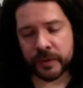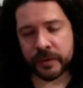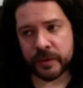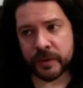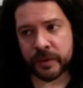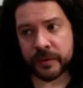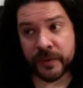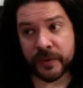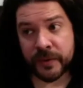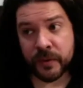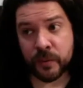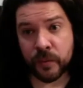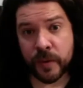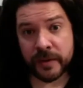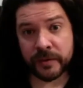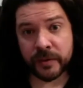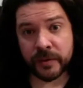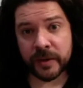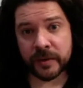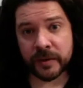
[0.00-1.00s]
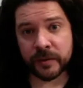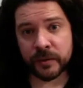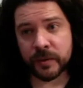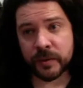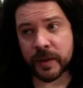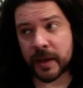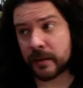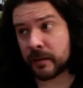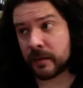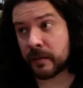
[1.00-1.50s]
there are a few ways you can do
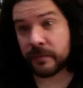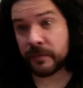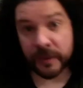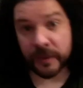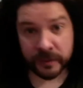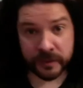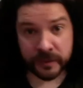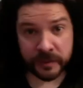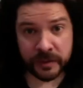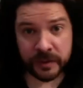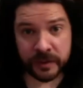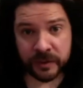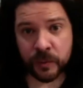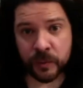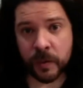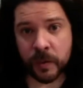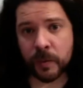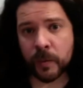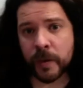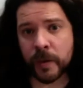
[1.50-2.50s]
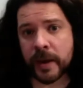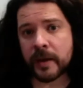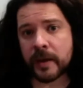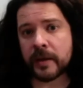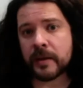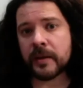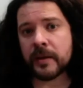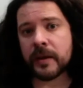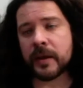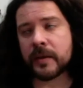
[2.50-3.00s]
that. Filters is one
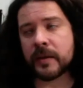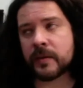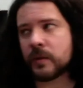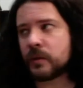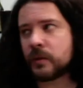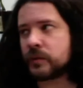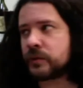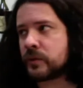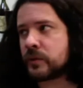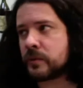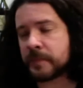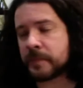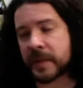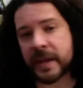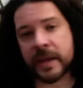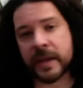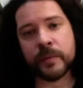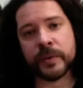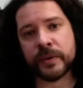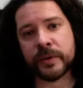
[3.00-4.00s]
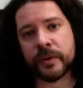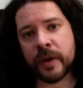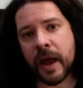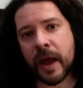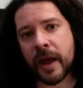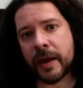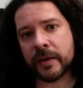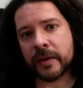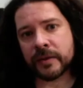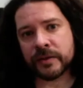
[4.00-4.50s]
way, and also playing with your
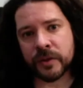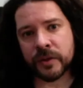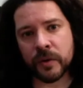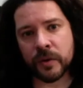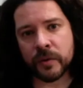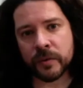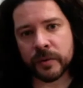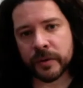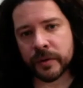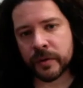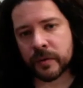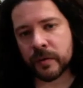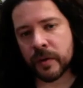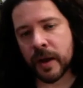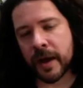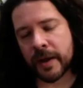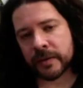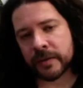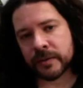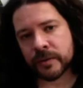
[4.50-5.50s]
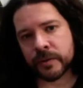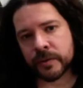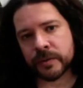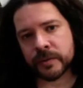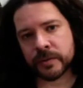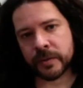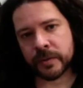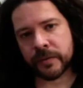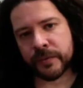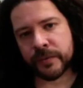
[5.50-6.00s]
I S O. You know, I S O is,
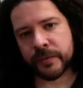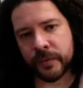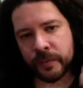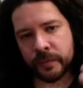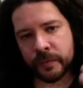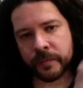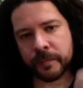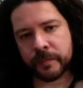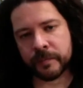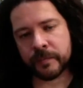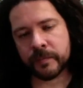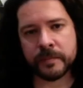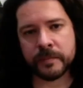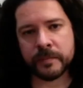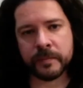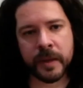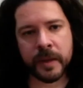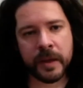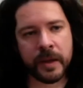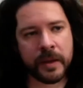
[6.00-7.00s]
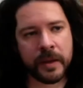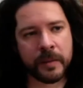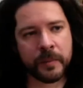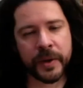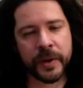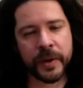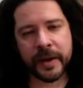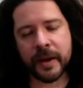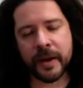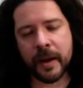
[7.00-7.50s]
if you
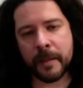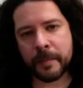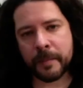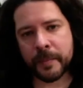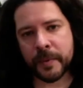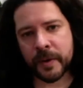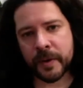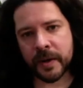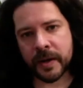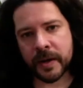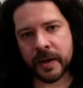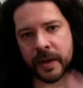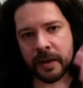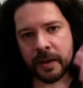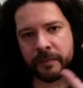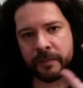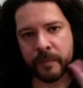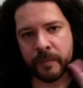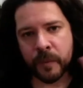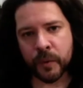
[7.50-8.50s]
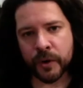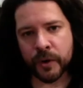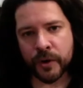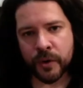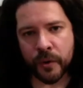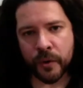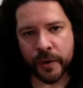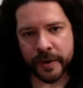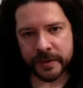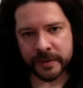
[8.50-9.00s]
bring it up, you're gonna give more
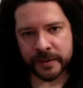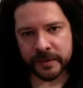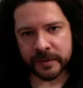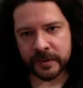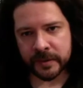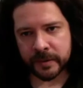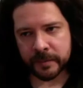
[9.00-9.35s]
noise.